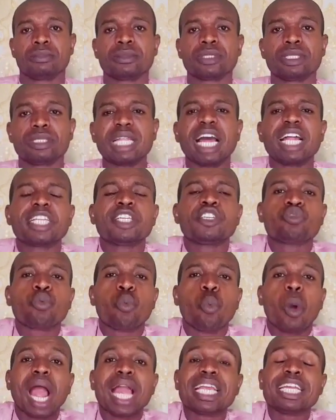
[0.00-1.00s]
That is
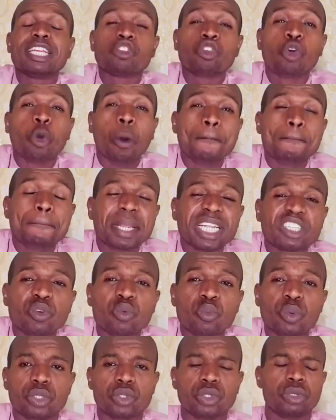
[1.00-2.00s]
why he's competing
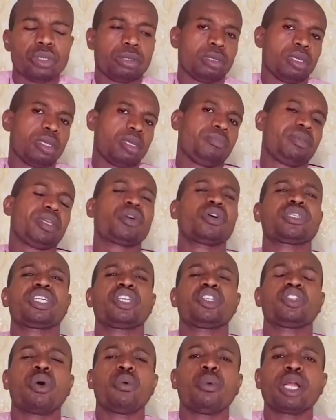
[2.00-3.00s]
with you, because he
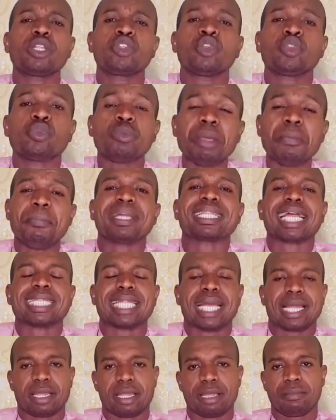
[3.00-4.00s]
don't want you to be better
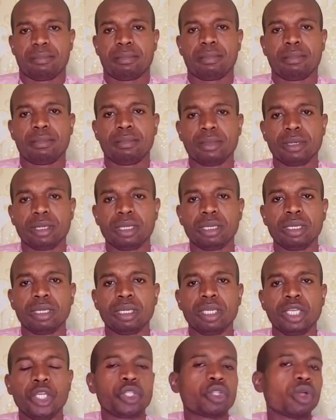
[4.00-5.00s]
than him.
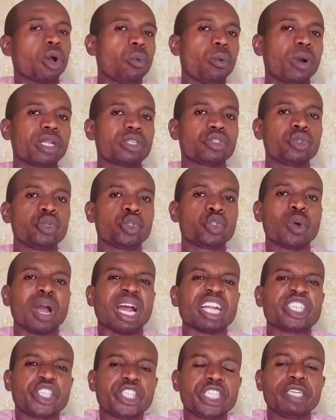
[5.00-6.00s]
He don't want you to
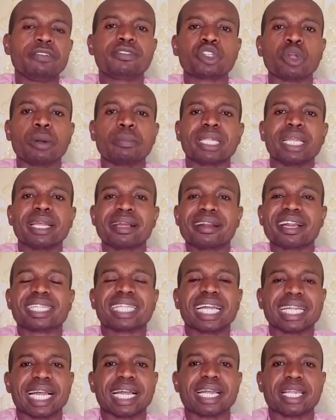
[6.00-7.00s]
achieve something
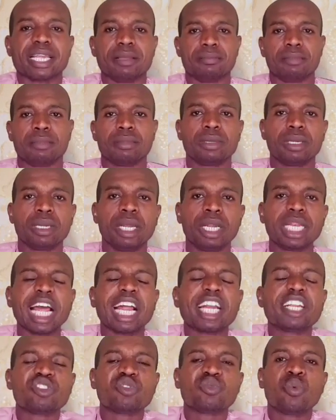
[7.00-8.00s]
greater than him. That
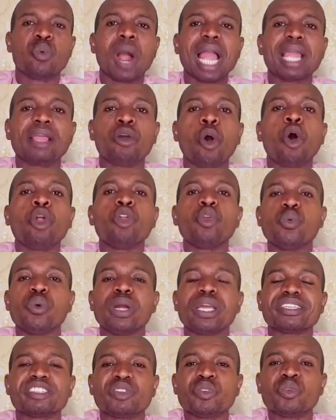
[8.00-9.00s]
is why
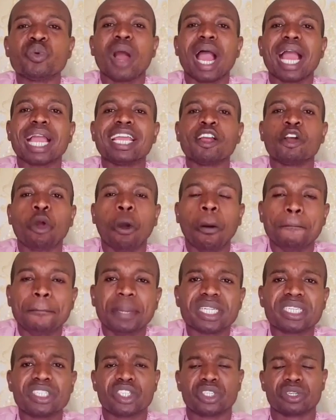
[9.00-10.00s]
always you are in
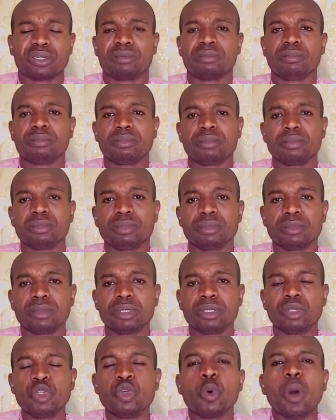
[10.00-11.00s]
competition.
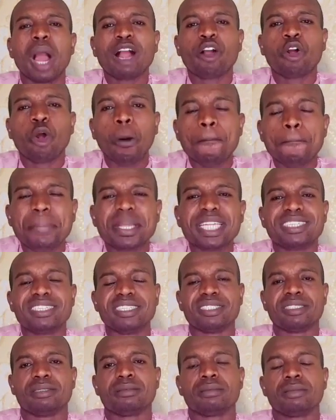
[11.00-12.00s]
You are competing.